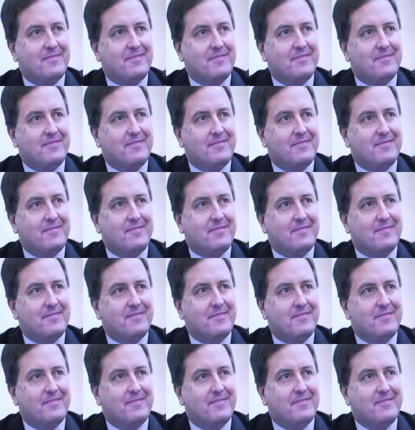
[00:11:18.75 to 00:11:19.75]

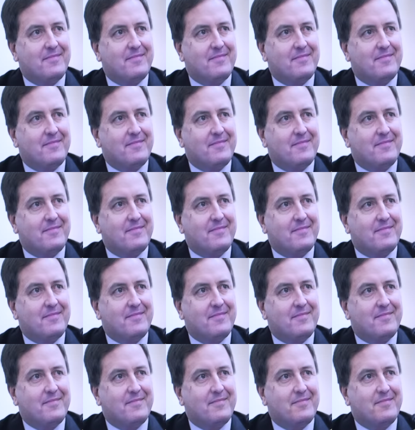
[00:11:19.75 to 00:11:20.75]

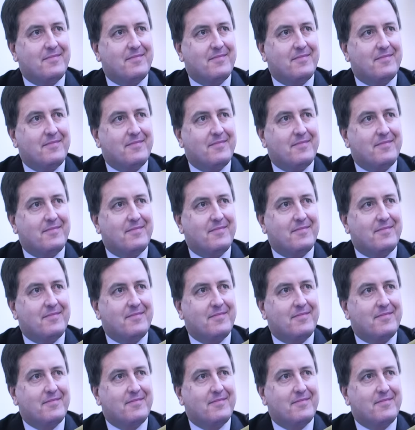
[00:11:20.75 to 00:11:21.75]

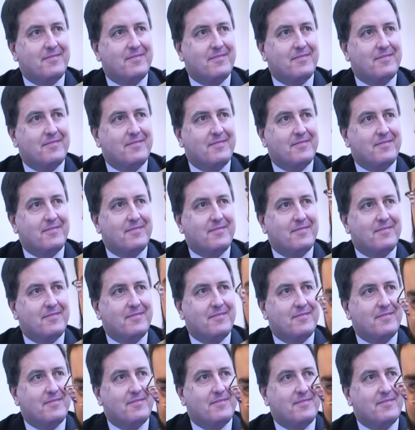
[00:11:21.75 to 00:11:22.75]

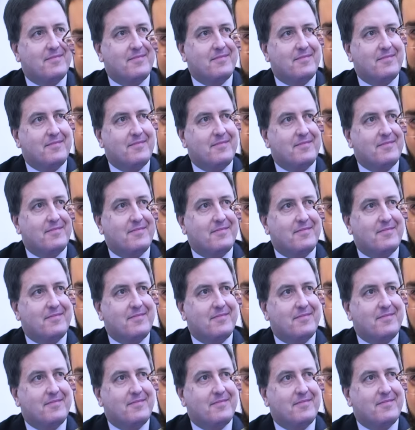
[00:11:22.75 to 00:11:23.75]

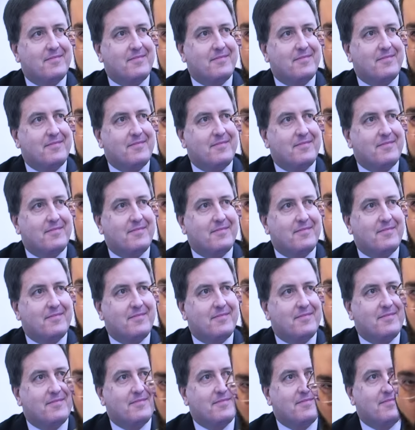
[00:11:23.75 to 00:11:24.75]

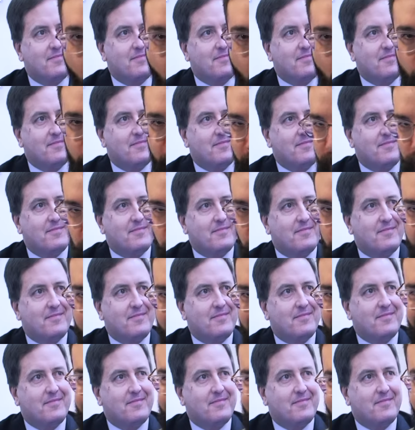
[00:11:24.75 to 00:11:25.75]

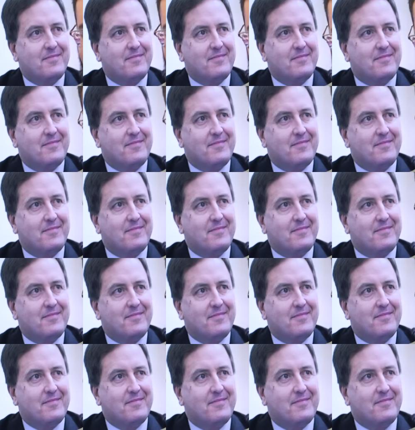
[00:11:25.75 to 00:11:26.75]
No words are spoken by the person on screen.